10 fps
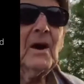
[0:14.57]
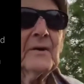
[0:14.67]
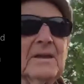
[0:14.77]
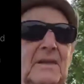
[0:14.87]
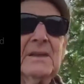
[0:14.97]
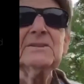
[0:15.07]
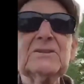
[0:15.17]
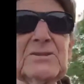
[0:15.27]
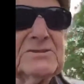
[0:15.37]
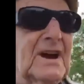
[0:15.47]
Right. Now,
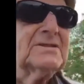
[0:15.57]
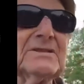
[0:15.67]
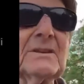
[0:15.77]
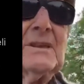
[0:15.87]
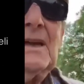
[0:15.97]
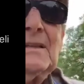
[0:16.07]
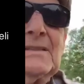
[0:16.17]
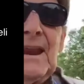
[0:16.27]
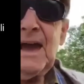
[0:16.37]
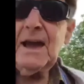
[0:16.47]
in the discussion
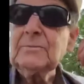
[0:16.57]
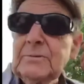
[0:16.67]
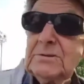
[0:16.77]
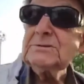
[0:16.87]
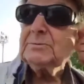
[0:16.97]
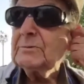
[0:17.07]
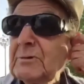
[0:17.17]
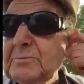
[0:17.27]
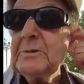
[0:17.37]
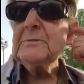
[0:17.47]
that I had with this
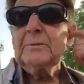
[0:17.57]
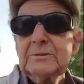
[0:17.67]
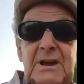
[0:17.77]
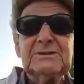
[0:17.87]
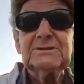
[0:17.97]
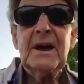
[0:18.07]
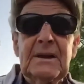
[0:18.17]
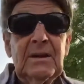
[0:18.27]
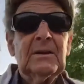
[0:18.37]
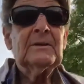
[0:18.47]
with people last
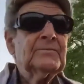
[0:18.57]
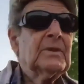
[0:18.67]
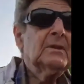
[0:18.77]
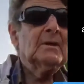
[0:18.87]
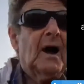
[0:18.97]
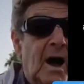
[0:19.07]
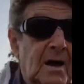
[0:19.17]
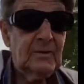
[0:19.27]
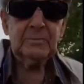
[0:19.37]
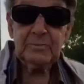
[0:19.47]
night,
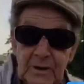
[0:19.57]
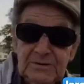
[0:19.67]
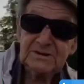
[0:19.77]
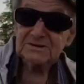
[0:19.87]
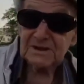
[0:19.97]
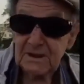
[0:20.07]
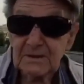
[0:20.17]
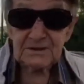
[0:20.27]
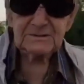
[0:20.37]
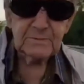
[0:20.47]
hundred persons
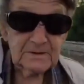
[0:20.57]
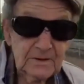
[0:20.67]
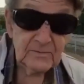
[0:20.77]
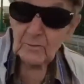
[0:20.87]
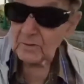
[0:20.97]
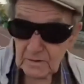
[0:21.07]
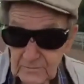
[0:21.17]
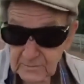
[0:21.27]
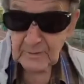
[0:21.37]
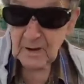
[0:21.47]
English speaking from
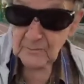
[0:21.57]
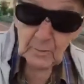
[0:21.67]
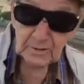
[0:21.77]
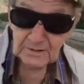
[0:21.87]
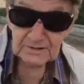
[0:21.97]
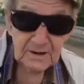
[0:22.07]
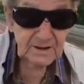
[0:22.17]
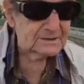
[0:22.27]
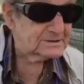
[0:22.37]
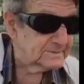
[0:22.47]
all over uh, all the
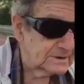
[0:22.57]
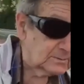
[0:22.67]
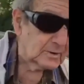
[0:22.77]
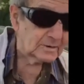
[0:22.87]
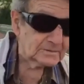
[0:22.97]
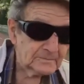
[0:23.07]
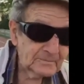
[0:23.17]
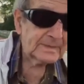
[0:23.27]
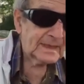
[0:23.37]
English speaking world,